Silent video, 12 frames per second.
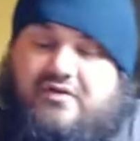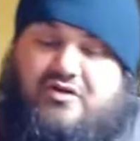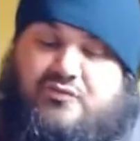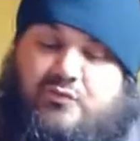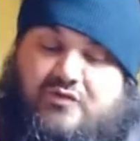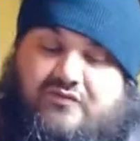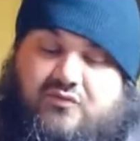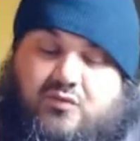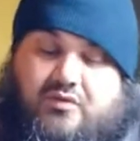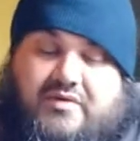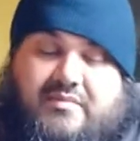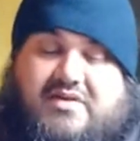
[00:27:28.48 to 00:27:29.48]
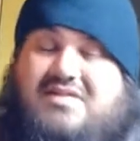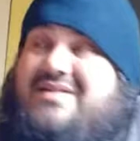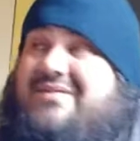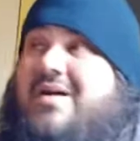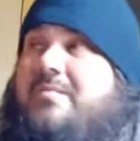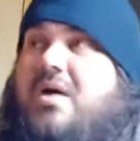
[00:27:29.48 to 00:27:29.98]
for Lone Wolf One, because
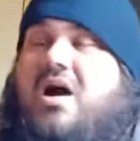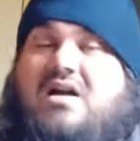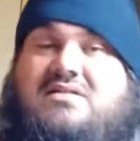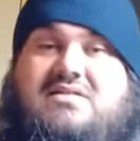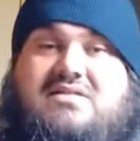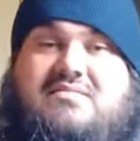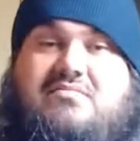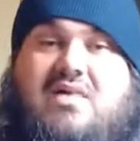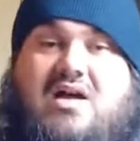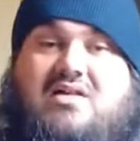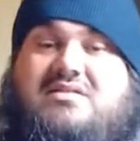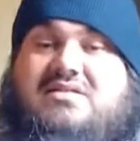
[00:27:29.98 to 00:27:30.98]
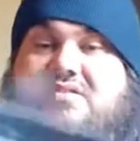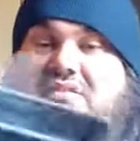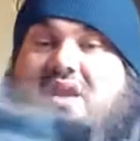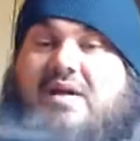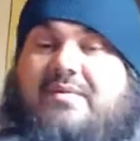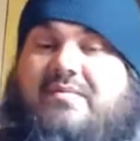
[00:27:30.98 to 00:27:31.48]
I've got boxes and boxes of
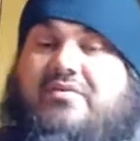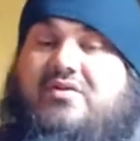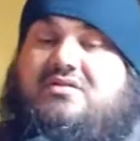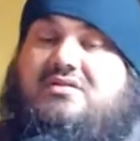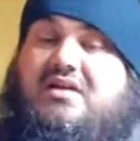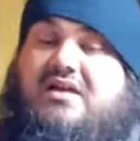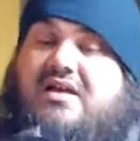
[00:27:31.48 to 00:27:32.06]
comic books.